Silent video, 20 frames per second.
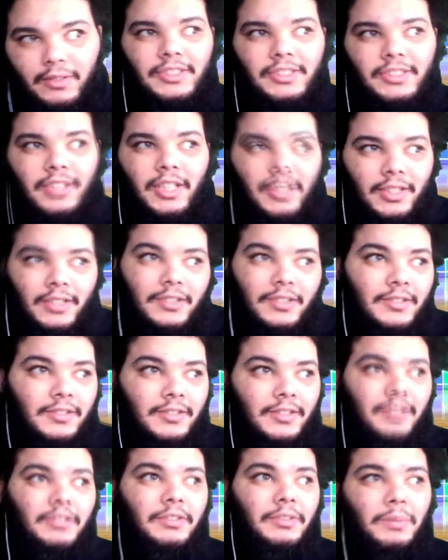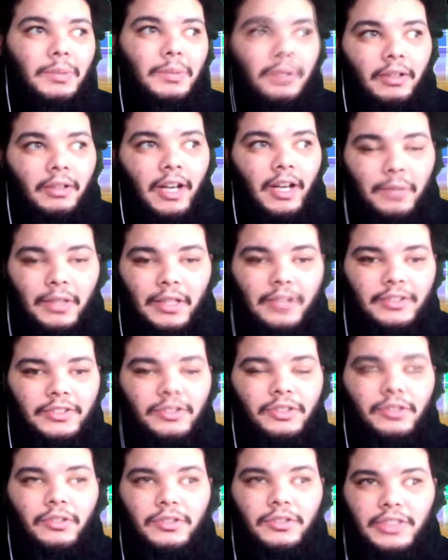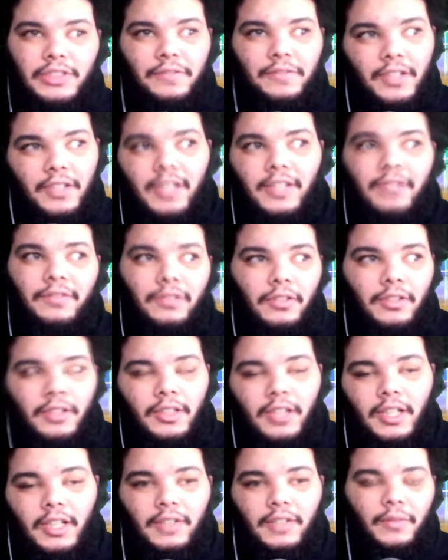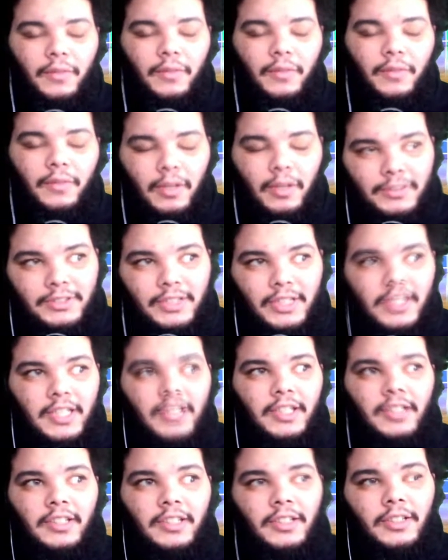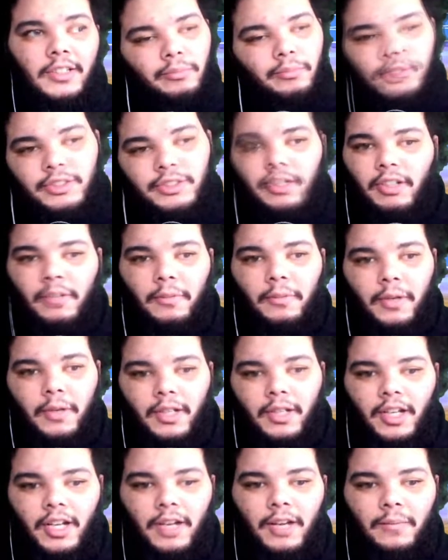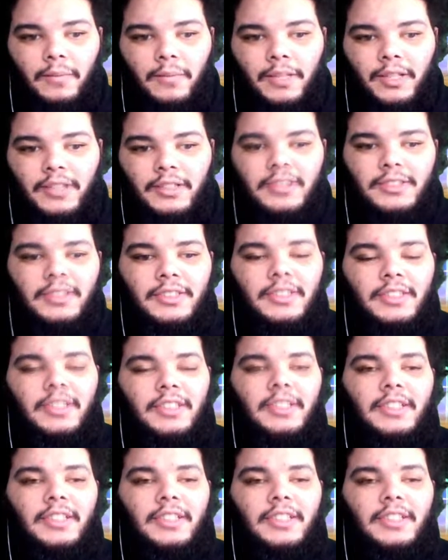That's all I know. It was a blowout. I believe the score was 78-49, if I'm not mistaken. Please correct me in the comments.